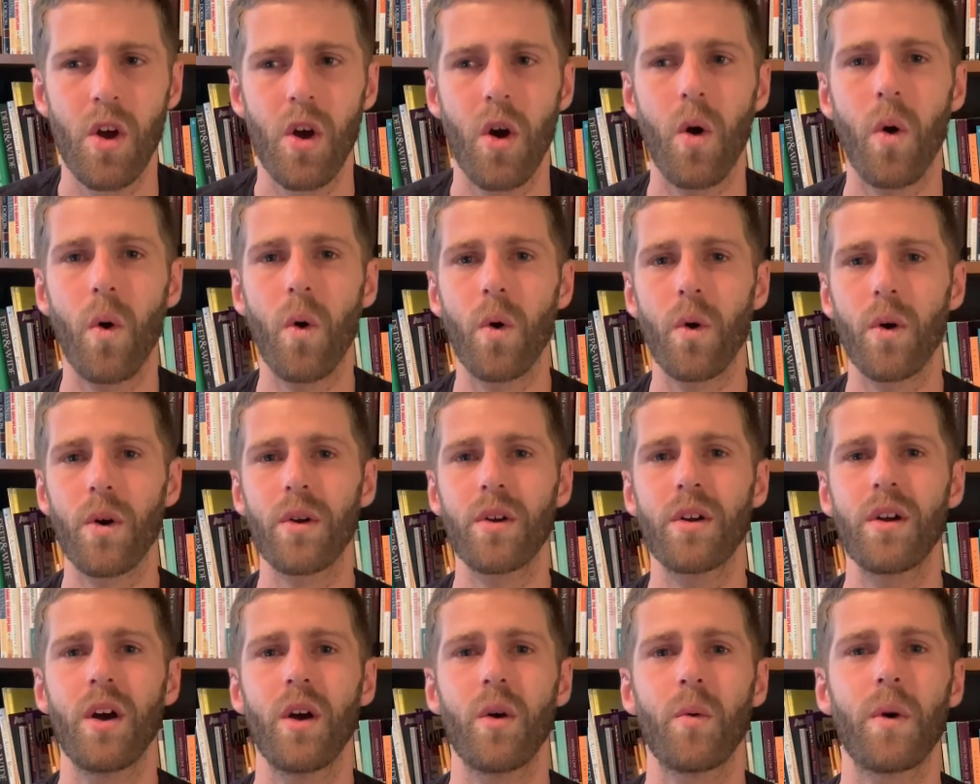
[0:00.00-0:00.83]

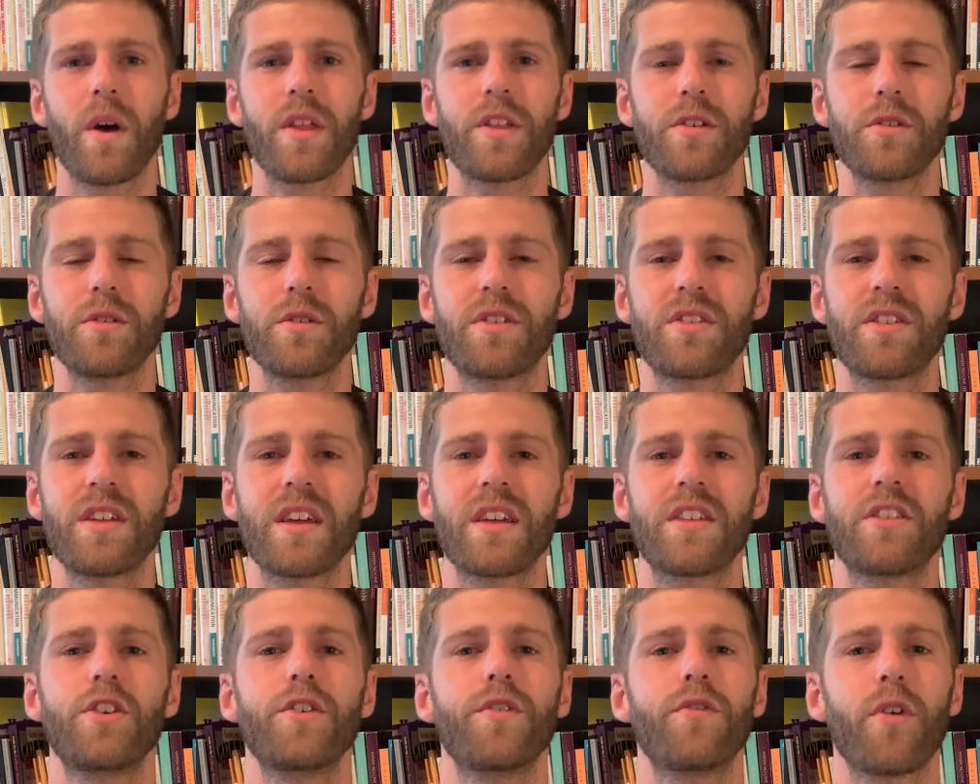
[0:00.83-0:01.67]
or whether you
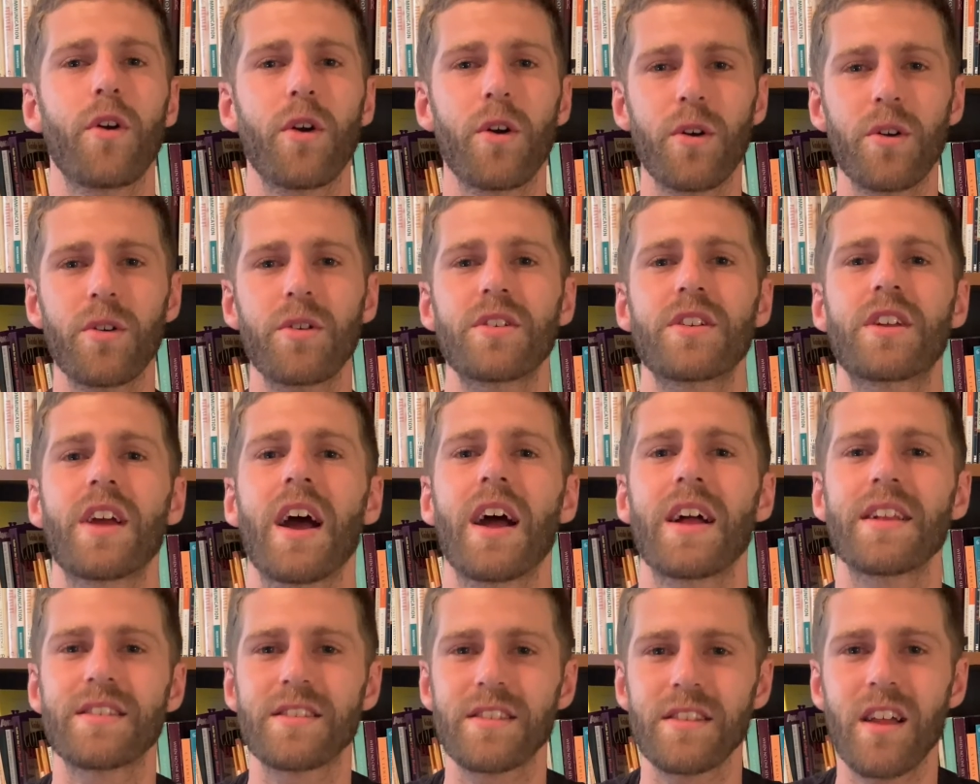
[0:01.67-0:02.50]
think you've earned
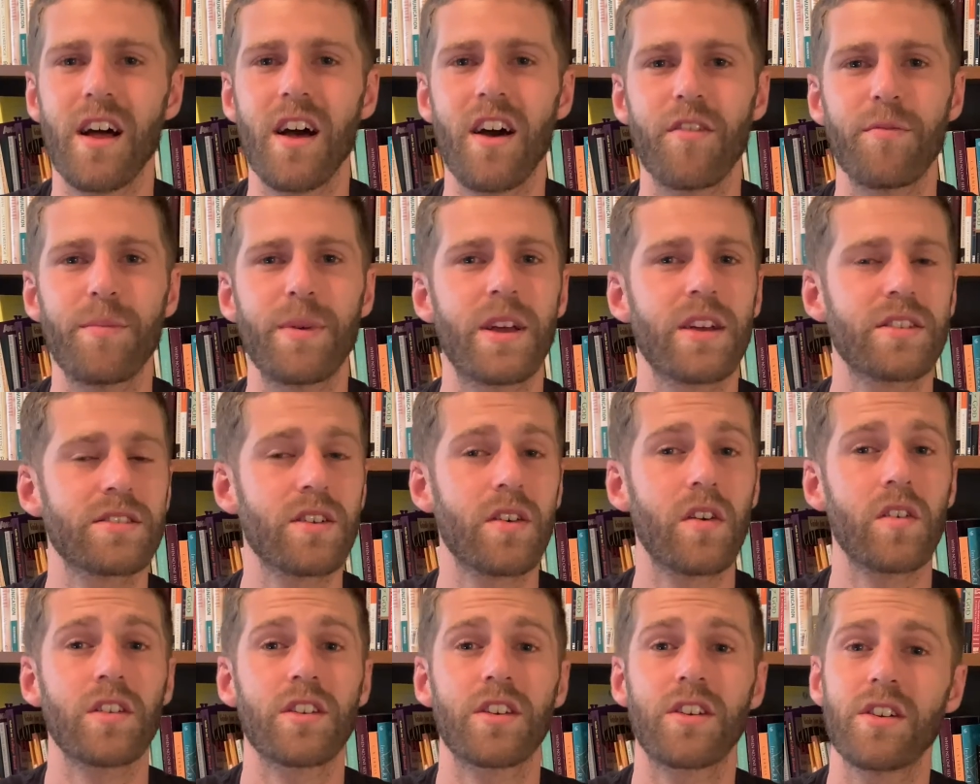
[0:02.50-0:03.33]
God's love because of
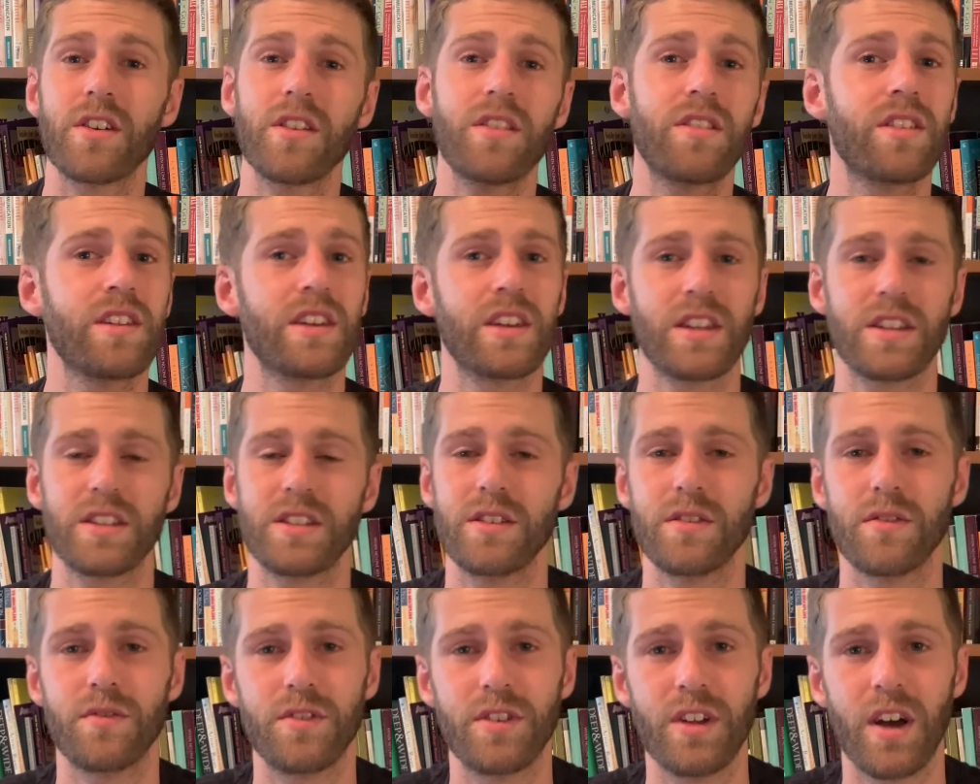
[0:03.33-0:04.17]
all the good things
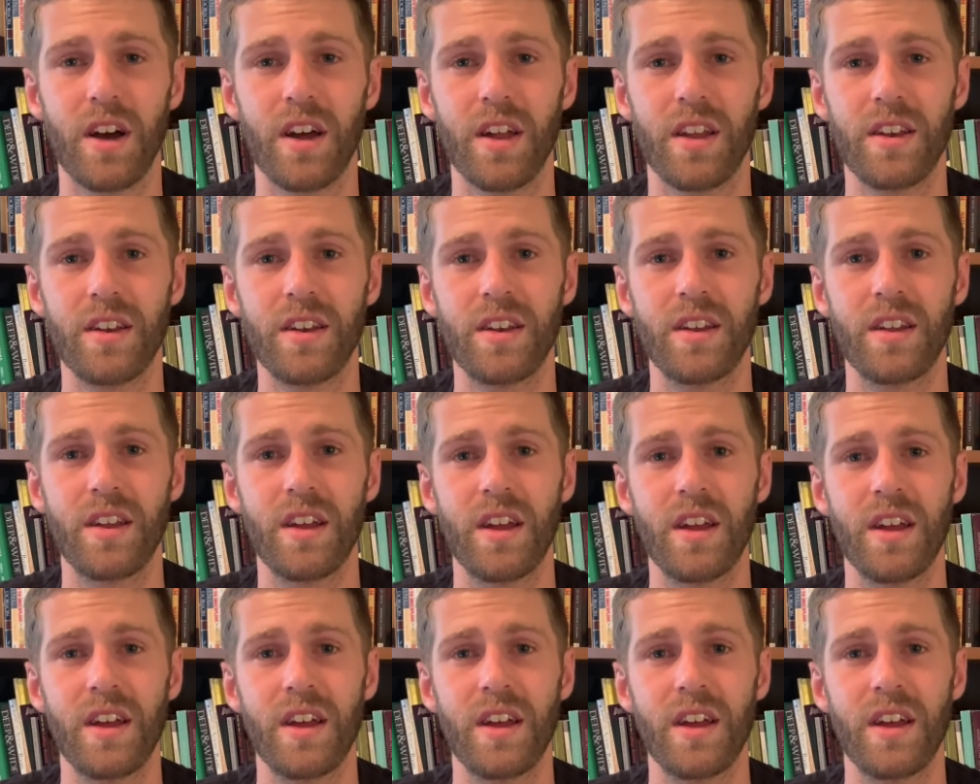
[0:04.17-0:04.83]
you've done,